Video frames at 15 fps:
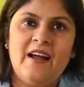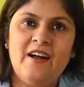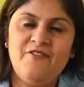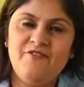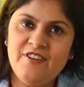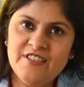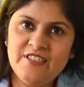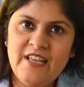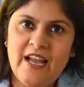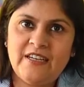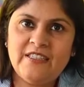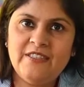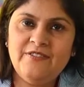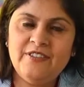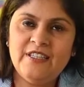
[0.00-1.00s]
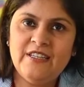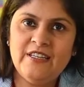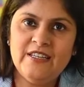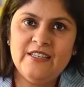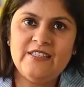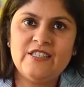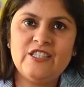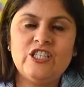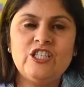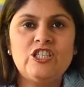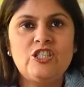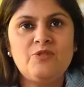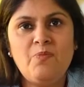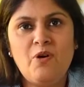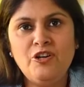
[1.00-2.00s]
Our first activity is
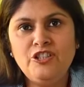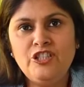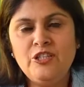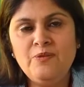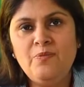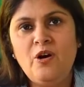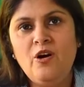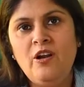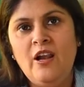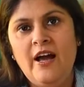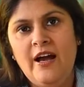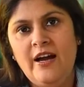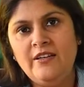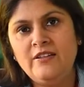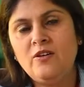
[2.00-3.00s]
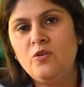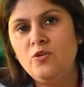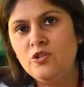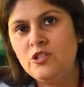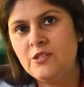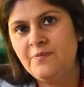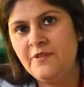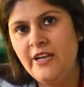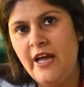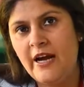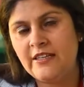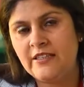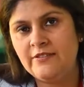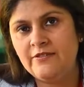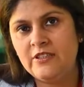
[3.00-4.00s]
sponging ball and clothespin
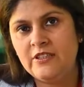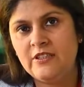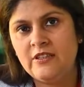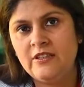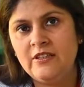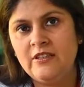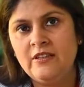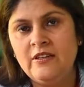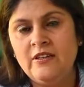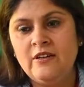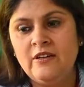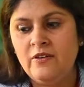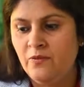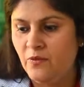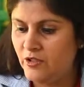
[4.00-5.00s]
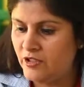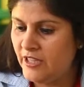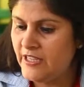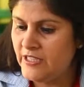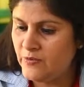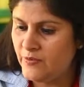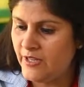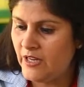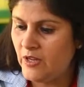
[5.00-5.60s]
activity. What things we